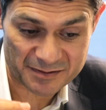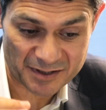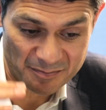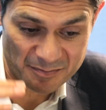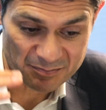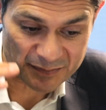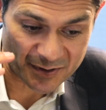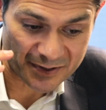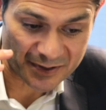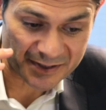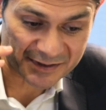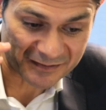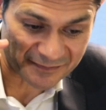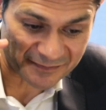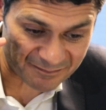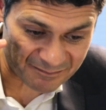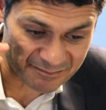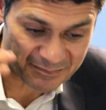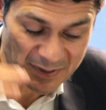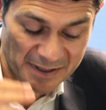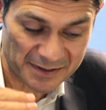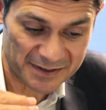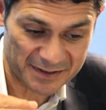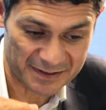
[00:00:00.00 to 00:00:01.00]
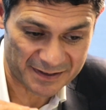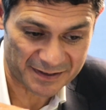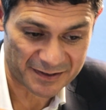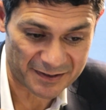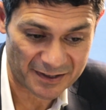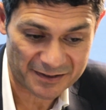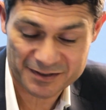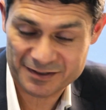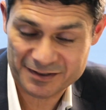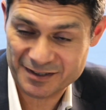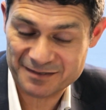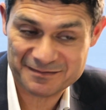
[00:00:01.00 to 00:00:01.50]
the price of buses
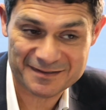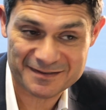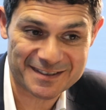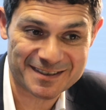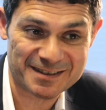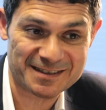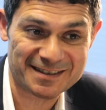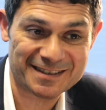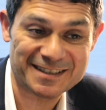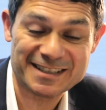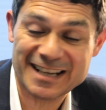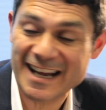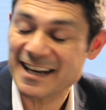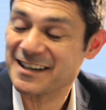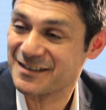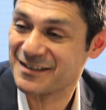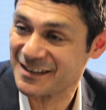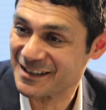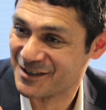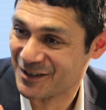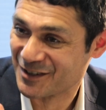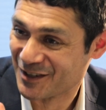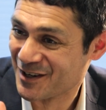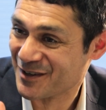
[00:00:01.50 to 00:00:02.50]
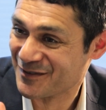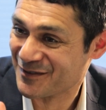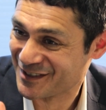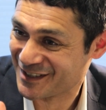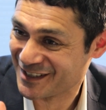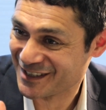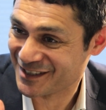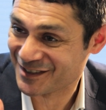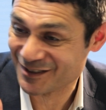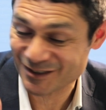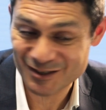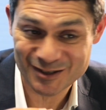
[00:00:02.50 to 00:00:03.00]
such that taxi
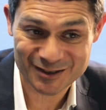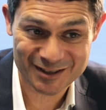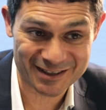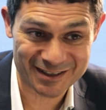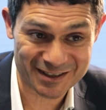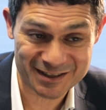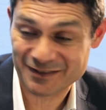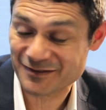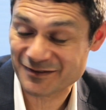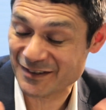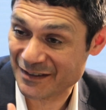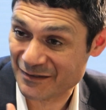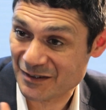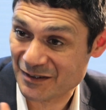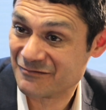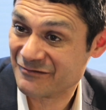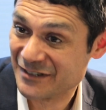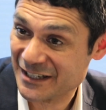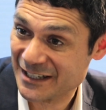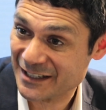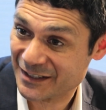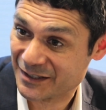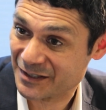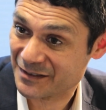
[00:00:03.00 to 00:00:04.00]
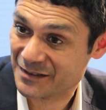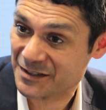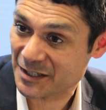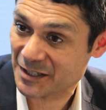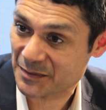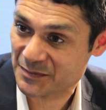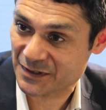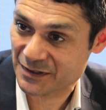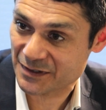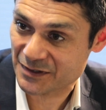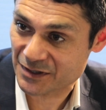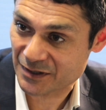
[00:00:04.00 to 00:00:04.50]
services look as if they're a really good
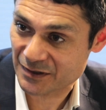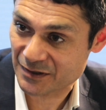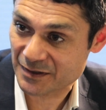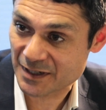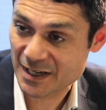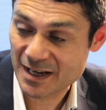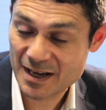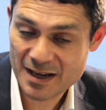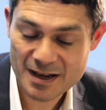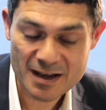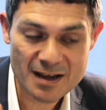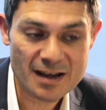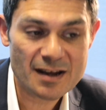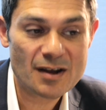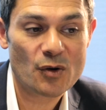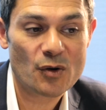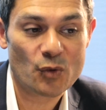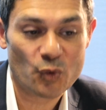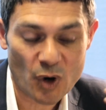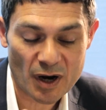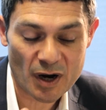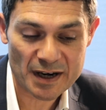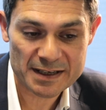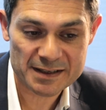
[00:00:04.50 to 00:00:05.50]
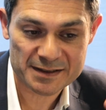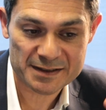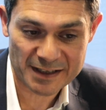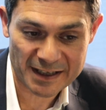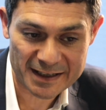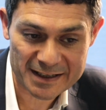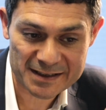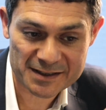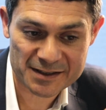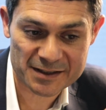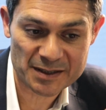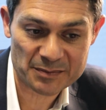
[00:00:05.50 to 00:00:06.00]
substitute. Why is that?
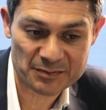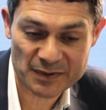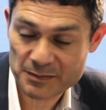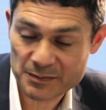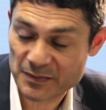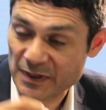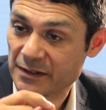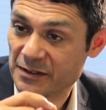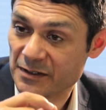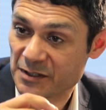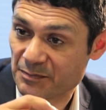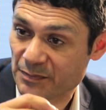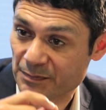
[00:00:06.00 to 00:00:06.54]
It's simply because